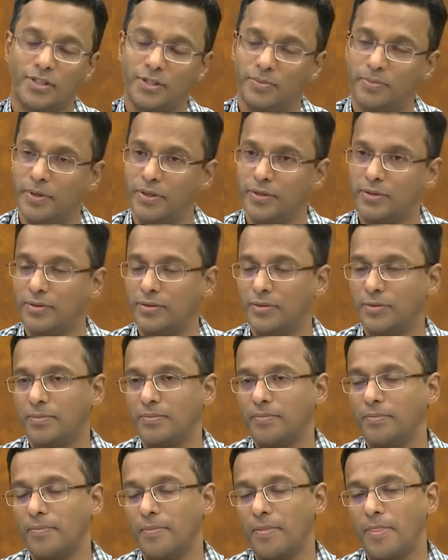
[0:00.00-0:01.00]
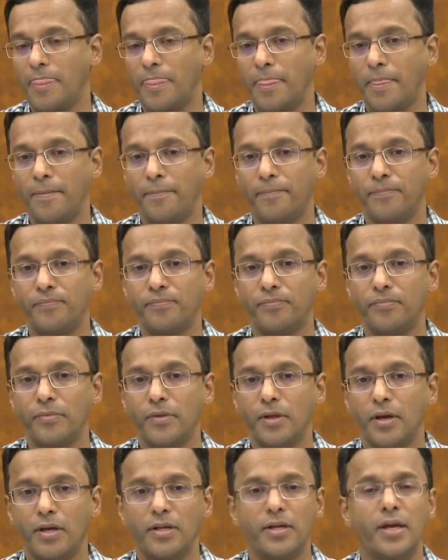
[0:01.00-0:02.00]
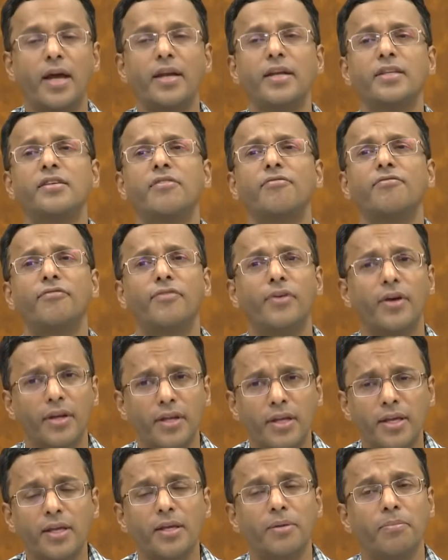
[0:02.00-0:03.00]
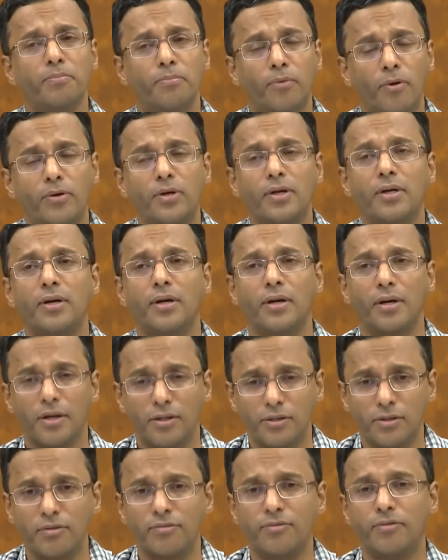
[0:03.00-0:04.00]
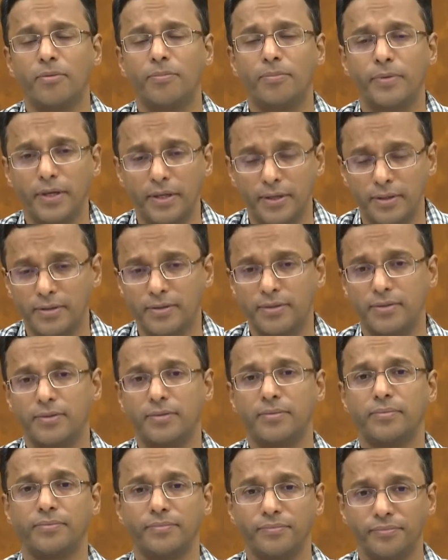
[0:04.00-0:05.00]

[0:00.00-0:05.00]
space, and it's a very important class of operators,